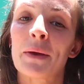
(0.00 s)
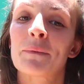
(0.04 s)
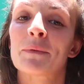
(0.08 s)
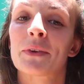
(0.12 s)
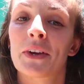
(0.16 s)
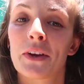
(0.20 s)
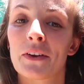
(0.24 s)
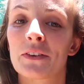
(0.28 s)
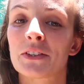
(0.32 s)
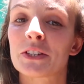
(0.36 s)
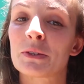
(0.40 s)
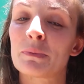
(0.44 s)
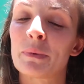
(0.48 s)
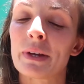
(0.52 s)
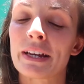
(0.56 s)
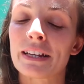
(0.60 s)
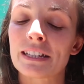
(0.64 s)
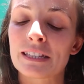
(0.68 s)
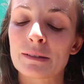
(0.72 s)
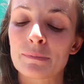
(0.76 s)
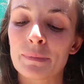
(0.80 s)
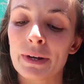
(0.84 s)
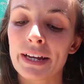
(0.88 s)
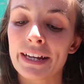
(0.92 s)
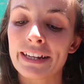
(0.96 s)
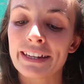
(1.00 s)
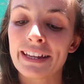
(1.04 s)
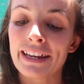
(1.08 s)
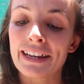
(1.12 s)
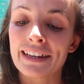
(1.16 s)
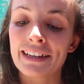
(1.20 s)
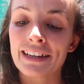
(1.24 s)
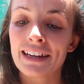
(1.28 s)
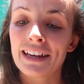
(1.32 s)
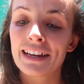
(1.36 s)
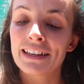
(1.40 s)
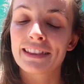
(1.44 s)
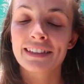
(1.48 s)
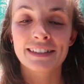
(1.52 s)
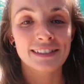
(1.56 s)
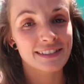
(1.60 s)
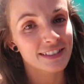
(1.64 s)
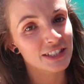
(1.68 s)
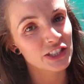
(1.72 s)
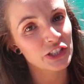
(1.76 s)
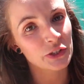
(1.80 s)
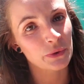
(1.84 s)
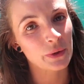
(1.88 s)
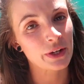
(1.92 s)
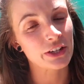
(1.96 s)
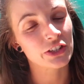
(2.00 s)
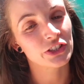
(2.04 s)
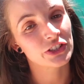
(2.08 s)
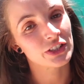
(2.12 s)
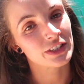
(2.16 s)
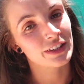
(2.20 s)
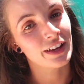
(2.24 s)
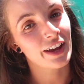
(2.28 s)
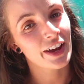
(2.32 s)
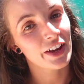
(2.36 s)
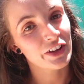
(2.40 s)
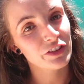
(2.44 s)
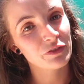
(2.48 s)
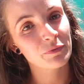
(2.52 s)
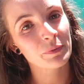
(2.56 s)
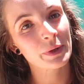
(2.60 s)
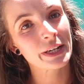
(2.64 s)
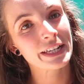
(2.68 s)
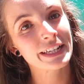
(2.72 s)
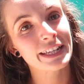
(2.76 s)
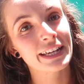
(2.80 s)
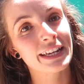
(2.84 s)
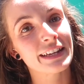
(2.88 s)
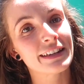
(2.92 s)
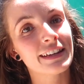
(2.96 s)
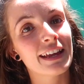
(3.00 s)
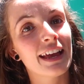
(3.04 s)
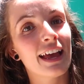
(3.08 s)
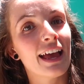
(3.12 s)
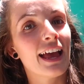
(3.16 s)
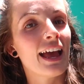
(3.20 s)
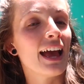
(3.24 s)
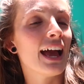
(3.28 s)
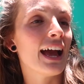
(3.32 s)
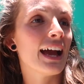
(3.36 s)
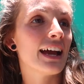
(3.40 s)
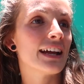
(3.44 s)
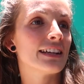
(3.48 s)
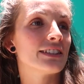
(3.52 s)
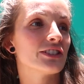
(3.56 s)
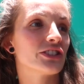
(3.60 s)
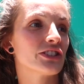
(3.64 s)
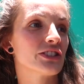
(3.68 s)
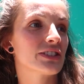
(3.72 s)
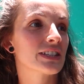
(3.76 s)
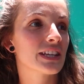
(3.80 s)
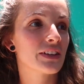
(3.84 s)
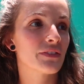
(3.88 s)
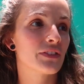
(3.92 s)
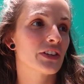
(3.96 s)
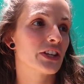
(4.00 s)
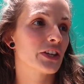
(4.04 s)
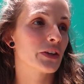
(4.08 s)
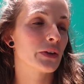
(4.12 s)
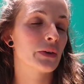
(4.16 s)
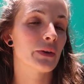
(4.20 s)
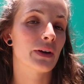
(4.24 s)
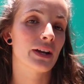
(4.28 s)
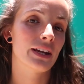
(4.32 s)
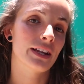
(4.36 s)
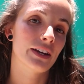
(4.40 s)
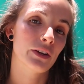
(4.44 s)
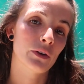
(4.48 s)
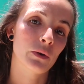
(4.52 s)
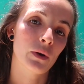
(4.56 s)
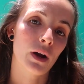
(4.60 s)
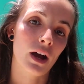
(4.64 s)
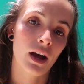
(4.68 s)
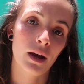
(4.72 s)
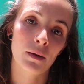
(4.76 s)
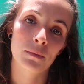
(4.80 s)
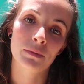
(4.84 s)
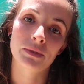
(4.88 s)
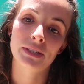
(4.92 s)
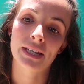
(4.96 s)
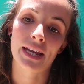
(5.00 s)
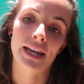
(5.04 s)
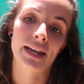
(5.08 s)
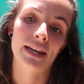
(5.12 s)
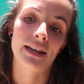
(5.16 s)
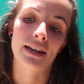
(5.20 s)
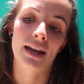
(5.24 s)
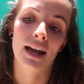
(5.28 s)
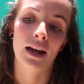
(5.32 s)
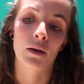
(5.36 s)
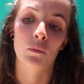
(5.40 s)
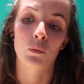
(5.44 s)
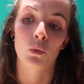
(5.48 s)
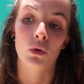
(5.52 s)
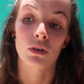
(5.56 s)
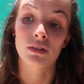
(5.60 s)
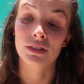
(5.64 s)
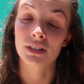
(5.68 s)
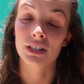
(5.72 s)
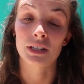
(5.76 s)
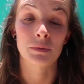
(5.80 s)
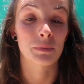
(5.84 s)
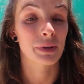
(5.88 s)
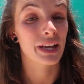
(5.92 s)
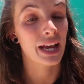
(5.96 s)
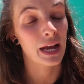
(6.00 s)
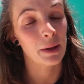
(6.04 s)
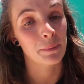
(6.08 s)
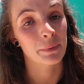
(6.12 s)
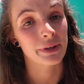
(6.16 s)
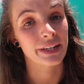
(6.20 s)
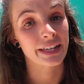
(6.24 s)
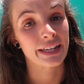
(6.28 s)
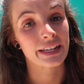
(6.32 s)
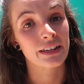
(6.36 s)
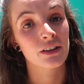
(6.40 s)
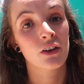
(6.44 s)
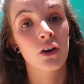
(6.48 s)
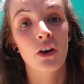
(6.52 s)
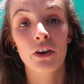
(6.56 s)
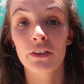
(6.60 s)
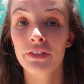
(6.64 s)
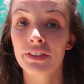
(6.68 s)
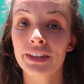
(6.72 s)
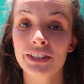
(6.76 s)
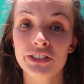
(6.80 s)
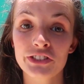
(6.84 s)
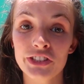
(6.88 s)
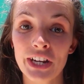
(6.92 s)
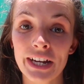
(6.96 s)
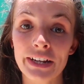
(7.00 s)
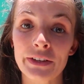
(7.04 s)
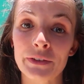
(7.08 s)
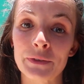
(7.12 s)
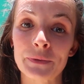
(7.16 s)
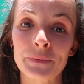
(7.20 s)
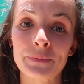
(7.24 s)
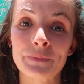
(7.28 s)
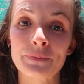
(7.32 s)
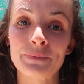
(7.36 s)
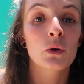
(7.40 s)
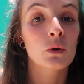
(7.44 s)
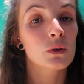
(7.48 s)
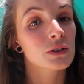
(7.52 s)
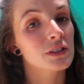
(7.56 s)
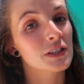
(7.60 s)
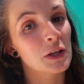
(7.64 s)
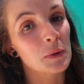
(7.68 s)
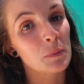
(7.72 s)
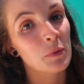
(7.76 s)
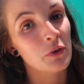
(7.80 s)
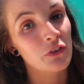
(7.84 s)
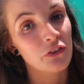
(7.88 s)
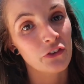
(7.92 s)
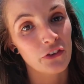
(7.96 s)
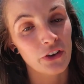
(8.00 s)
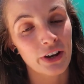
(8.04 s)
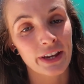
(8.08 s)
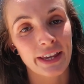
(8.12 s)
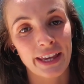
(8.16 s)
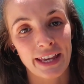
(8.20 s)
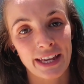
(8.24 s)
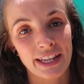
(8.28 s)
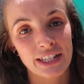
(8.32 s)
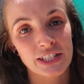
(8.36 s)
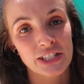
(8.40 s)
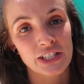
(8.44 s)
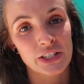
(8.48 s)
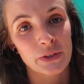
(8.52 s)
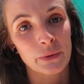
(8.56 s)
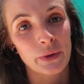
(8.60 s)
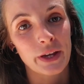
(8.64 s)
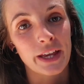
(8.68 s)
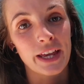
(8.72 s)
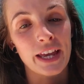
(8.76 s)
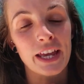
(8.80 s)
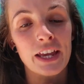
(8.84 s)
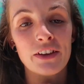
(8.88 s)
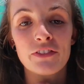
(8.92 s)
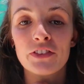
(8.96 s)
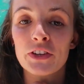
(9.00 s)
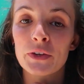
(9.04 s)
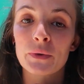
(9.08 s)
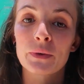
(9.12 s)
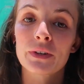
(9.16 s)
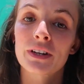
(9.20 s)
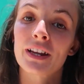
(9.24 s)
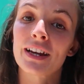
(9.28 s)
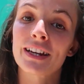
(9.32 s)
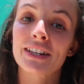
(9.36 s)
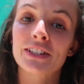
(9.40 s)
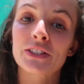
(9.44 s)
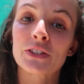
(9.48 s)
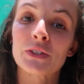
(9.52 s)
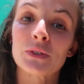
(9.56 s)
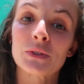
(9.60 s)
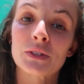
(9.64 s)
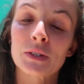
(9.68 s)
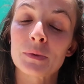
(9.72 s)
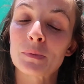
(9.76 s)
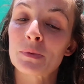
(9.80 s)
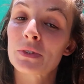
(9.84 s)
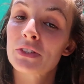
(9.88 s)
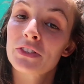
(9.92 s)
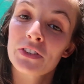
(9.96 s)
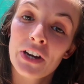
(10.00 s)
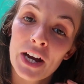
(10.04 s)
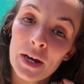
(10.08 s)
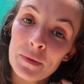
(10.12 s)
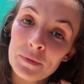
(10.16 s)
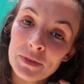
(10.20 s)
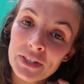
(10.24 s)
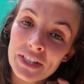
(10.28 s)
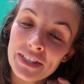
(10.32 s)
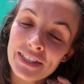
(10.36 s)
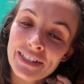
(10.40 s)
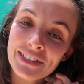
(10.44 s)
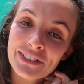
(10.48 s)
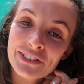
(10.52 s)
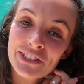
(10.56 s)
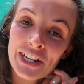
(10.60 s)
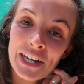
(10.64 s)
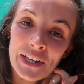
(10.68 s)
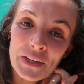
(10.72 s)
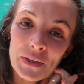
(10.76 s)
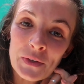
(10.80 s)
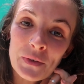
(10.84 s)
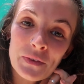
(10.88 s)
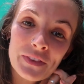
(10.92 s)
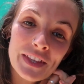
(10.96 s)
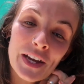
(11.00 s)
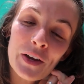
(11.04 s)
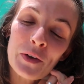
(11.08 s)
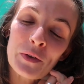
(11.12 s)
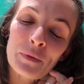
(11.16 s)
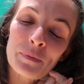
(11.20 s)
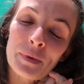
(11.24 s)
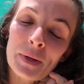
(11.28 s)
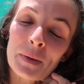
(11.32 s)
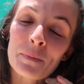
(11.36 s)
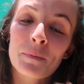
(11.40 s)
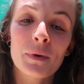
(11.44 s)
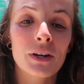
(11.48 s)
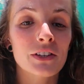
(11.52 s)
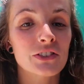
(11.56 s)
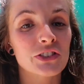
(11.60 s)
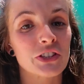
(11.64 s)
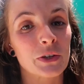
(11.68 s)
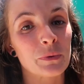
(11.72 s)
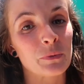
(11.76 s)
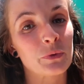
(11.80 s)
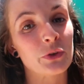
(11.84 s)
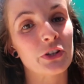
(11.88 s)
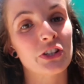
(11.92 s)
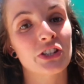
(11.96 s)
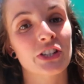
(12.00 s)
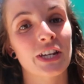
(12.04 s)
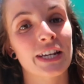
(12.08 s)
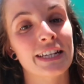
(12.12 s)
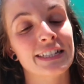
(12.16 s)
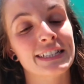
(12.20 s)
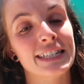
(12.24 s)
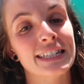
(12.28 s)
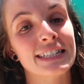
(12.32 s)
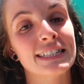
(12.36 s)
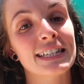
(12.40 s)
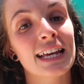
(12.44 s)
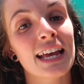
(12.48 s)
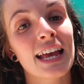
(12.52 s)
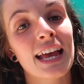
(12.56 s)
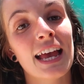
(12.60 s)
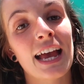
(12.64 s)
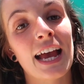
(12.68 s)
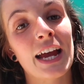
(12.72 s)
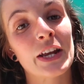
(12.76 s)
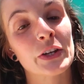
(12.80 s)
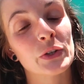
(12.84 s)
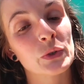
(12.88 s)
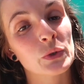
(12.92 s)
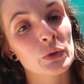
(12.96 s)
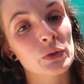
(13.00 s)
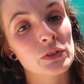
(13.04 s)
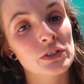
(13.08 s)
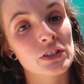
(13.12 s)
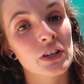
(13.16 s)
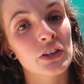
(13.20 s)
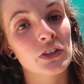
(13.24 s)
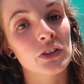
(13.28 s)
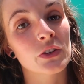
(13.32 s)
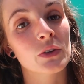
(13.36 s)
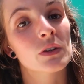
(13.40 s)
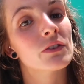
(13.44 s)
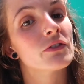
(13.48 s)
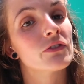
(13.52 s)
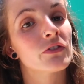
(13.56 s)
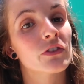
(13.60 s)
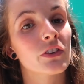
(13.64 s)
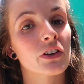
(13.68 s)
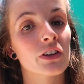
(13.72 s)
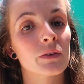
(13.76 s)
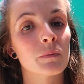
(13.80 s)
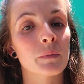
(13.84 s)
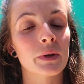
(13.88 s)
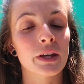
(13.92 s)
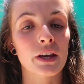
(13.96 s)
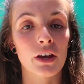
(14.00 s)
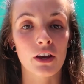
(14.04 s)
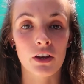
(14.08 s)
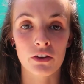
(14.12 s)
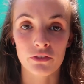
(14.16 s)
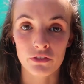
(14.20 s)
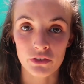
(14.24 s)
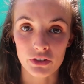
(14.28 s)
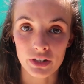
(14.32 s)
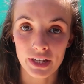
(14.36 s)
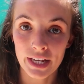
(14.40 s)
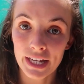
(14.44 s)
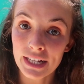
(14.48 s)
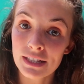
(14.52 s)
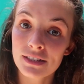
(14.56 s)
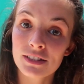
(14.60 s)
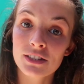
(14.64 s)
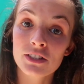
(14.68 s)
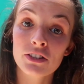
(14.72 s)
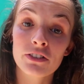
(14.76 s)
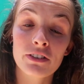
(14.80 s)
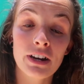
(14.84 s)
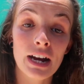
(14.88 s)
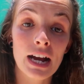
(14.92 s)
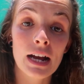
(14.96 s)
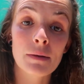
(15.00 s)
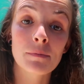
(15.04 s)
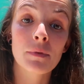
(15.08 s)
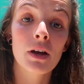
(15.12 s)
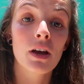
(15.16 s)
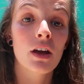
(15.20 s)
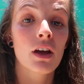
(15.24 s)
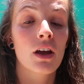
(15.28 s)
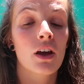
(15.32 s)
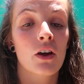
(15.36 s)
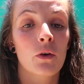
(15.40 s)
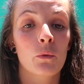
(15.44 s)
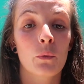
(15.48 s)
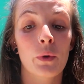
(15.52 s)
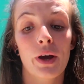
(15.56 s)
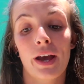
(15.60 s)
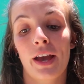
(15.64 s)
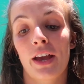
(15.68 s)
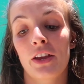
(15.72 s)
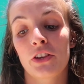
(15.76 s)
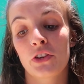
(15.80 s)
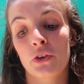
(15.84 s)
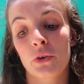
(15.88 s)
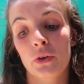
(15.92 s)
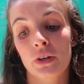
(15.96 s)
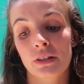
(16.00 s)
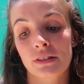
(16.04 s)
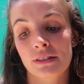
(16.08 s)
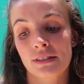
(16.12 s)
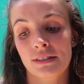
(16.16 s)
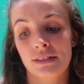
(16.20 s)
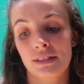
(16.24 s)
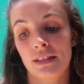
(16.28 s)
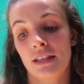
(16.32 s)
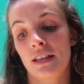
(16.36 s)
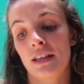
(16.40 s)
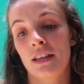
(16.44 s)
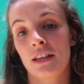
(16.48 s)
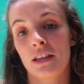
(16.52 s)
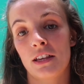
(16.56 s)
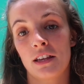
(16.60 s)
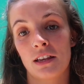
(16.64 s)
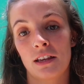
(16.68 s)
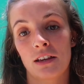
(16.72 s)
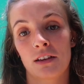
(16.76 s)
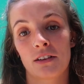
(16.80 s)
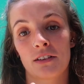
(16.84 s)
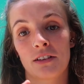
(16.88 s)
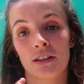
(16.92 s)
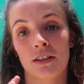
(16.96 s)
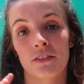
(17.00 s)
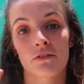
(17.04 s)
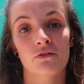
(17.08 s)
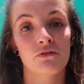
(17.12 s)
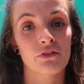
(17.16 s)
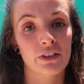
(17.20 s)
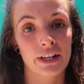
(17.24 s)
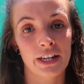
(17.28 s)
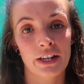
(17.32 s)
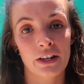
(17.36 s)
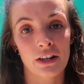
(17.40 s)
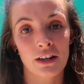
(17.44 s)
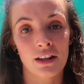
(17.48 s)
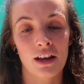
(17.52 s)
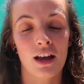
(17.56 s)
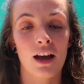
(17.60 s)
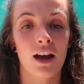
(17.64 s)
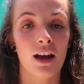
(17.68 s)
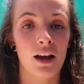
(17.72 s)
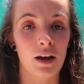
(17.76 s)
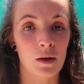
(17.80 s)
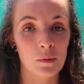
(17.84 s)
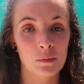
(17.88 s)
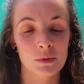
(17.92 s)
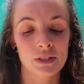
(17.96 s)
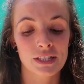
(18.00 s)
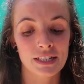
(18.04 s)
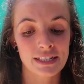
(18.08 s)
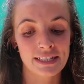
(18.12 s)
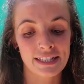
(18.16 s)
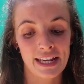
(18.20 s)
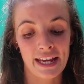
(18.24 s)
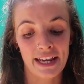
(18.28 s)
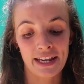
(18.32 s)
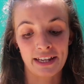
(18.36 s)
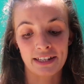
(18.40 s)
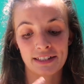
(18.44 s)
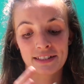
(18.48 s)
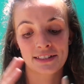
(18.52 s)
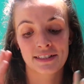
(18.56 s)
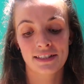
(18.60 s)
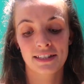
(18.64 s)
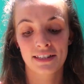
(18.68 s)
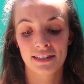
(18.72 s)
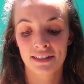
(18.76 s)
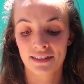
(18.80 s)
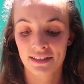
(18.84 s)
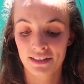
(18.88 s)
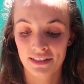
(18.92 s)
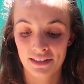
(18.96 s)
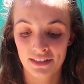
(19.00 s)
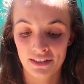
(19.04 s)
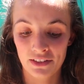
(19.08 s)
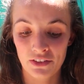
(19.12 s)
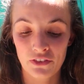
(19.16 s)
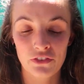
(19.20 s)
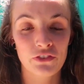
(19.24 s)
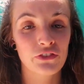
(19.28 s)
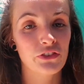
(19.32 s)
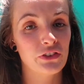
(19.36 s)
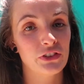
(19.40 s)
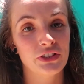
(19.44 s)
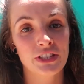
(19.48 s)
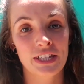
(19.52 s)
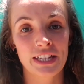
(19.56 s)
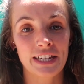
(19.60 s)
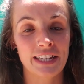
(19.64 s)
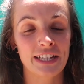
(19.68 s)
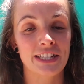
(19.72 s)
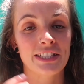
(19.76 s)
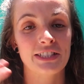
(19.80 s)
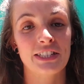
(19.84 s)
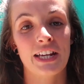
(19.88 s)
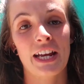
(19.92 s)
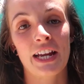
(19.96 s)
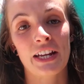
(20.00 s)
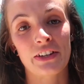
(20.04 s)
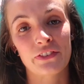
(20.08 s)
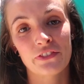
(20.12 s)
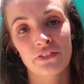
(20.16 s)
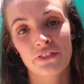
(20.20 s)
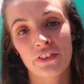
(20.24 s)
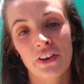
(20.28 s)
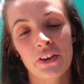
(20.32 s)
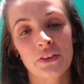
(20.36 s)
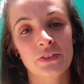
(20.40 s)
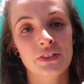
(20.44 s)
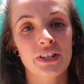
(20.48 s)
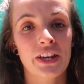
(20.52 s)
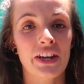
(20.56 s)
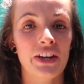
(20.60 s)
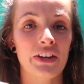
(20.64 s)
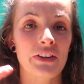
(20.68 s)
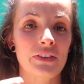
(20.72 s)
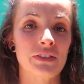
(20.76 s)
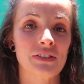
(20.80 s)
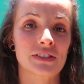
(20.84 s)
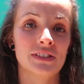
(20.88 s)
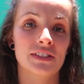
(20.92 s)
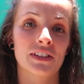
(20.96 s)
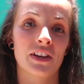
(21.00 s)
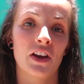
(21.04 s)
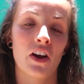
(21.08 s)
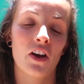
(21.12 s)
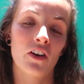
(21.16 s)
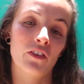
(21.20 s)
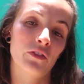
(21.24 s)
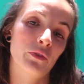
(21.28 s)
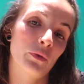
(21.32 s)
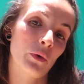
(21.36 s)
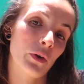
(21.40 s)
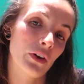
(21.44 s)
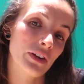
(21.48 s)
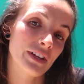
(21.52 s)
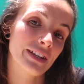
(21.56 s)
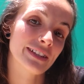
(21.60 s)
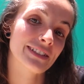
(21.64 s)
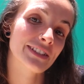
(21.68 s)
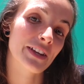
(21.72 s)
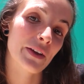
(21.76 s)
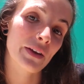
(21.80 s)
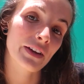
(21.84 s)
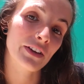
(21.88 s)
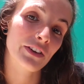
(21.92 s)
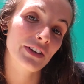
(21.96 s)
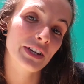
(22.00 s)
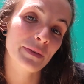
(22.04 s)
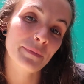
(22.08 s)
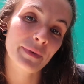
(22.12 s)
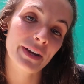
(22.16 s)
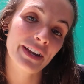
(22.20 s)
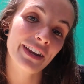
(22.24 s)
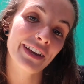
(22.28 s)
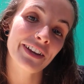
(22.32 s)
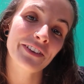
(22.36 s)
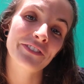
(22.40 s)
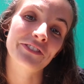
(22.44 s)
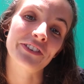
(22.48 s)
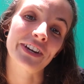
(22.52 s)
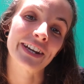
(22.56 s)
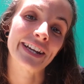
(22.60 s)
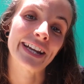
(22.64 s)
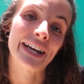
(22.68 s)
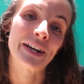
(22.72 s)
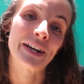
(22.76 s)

I'm going to be explaining the situation I've been in and just giving you a little update and what's going to be happening on this channel. Also, before I get into it, if you would like to subscribe to this channel, that would be much appreciated. And also you can follow me over on Instagram, where you can see real up-to-date footage and photos of what is going on in my life right